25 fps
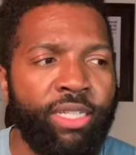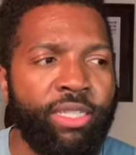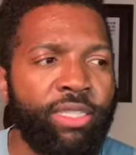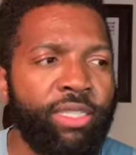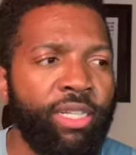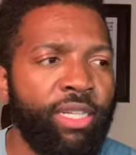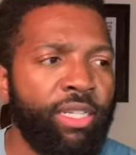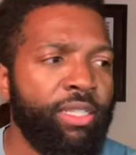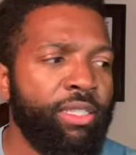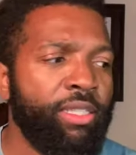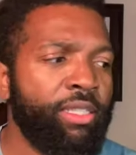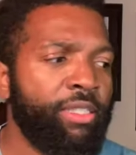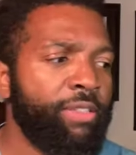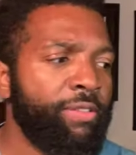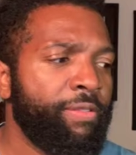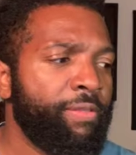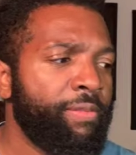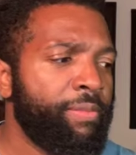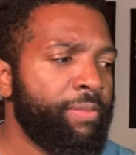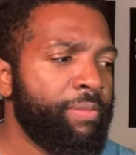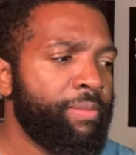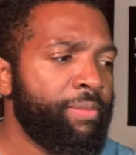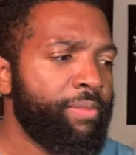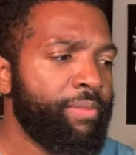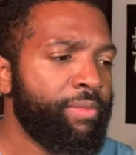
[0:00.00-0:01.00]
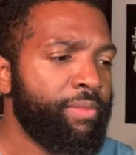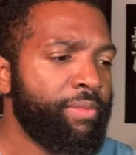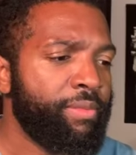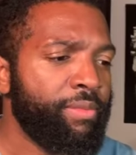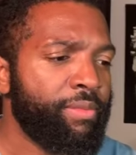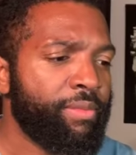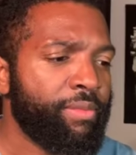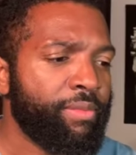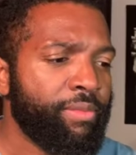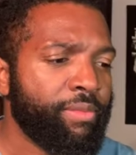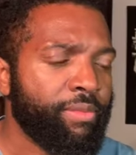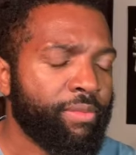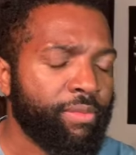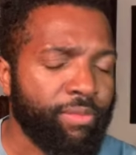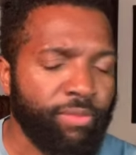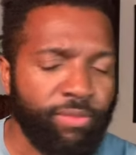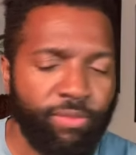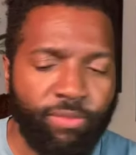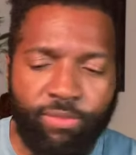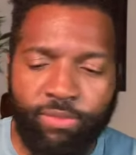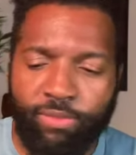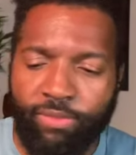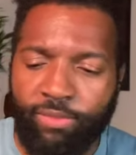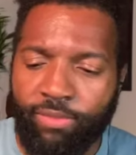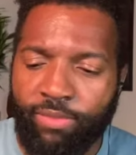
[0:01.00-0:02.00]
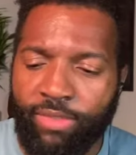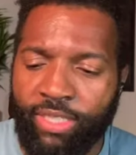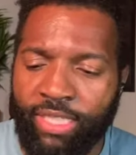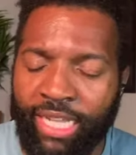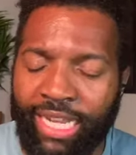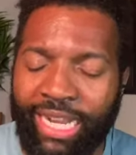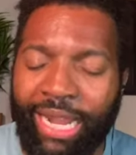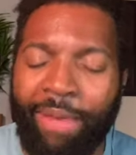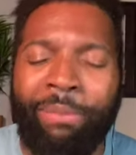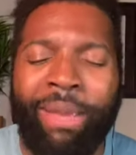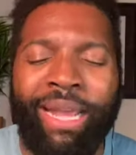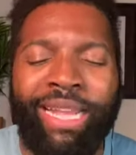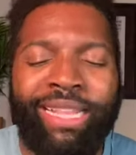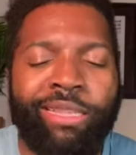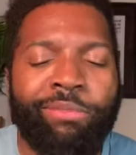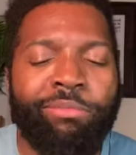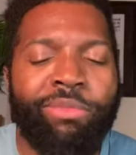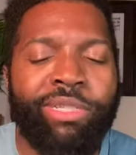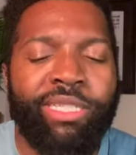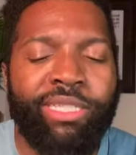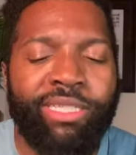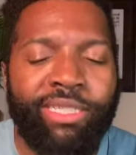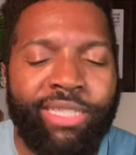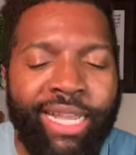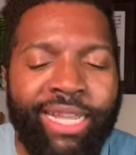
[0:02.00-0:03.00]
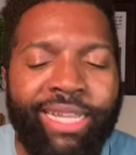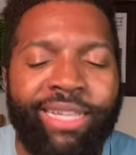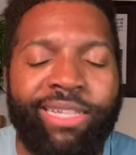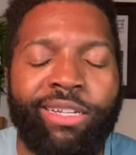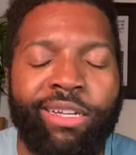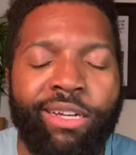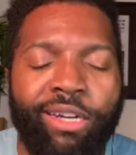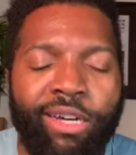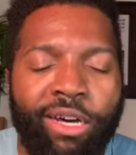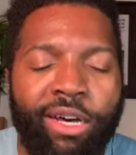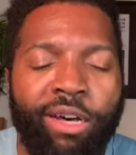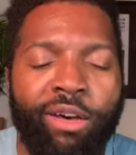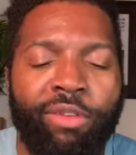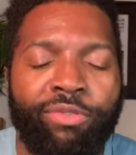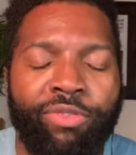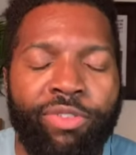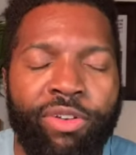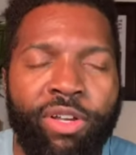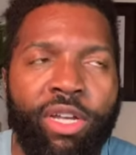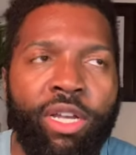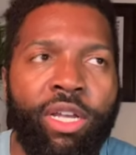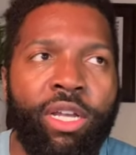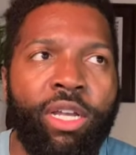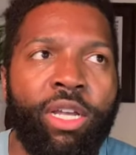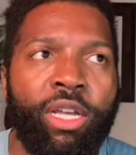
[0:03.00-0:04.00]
And I made the mistake of listening to this